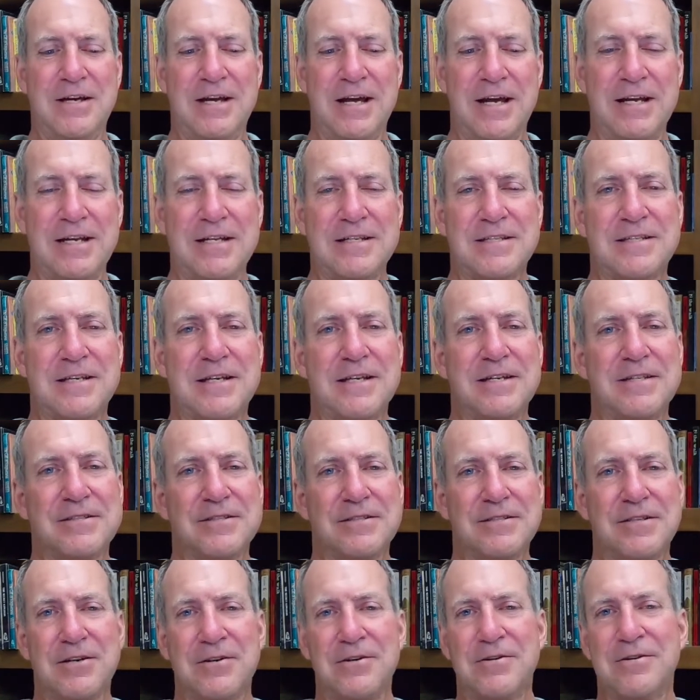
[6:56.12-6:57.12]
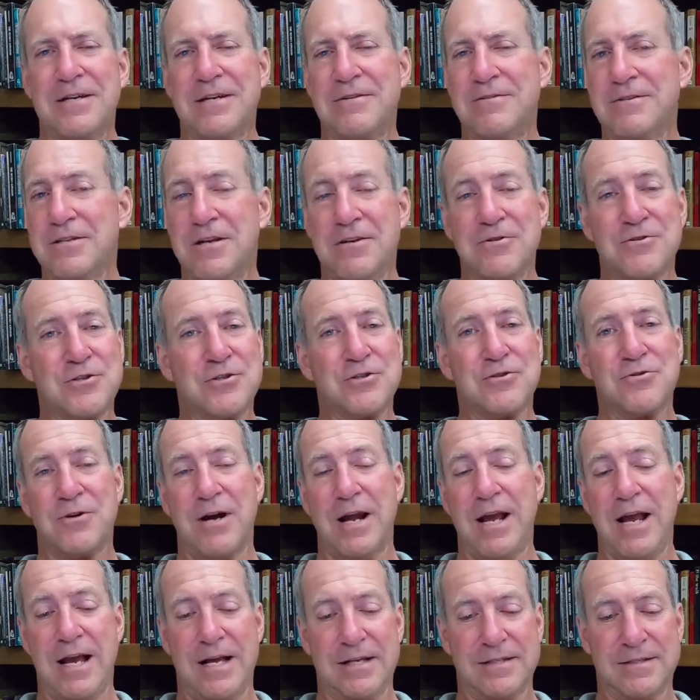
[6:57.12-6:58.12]
And he says, it was under
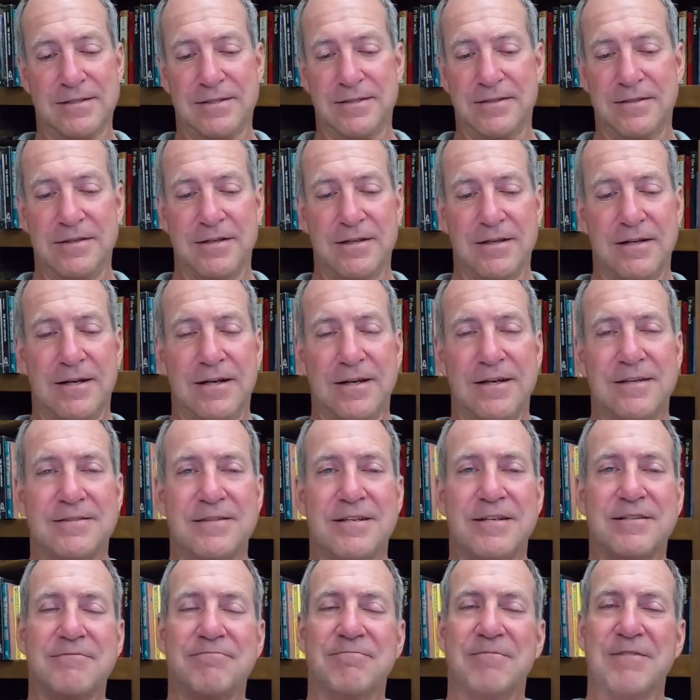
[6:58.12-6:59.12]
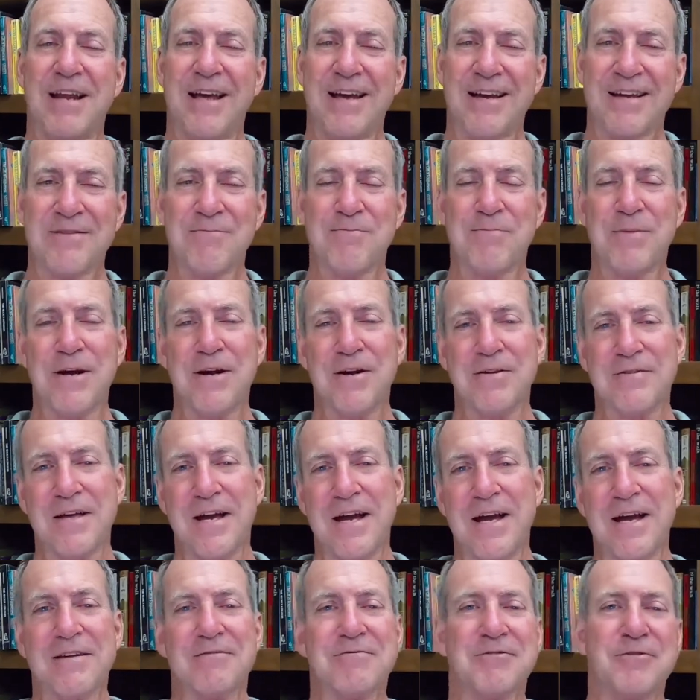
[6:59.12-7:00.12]
stress. He says, compare
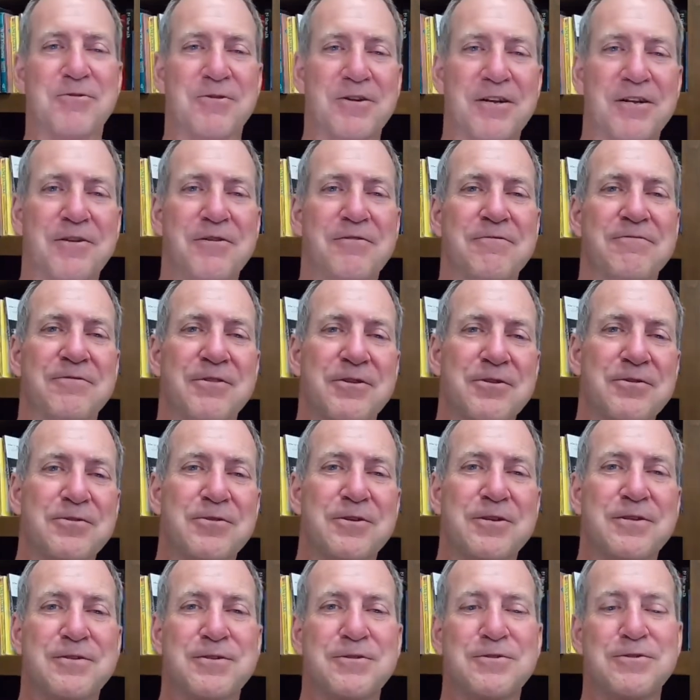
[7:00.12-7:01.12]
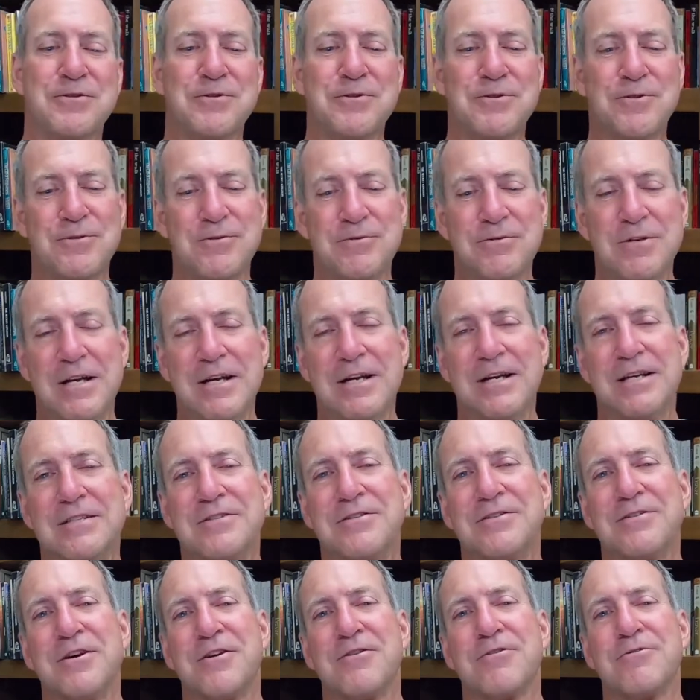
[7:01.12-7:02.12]
that, going a little further in the zoo,
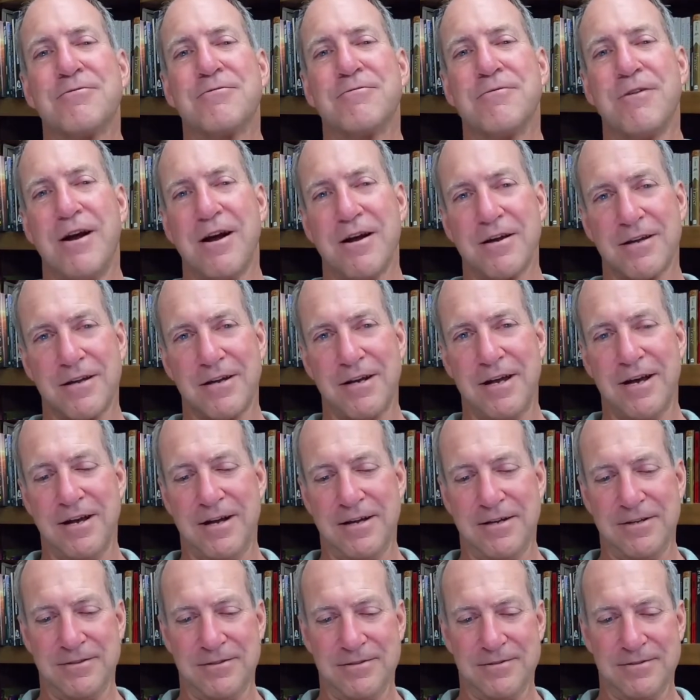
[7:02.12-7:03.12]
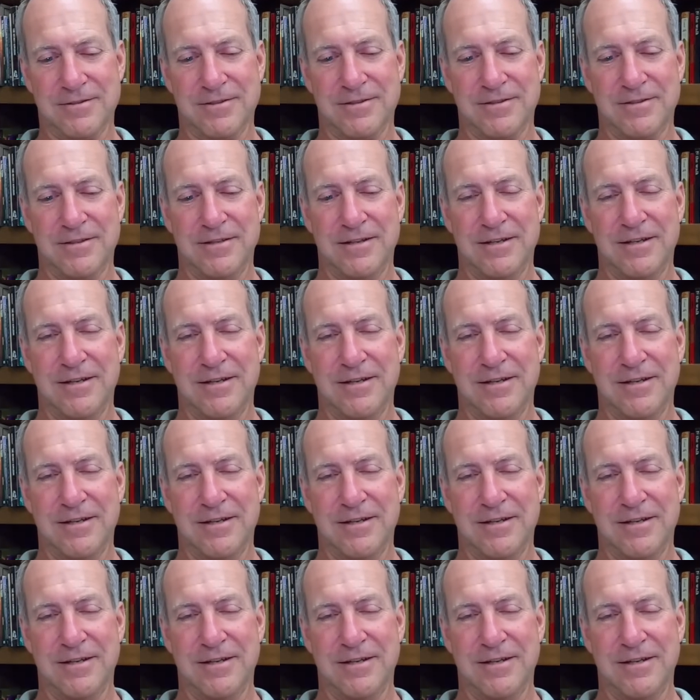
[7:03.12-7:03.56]
to the crocodiles.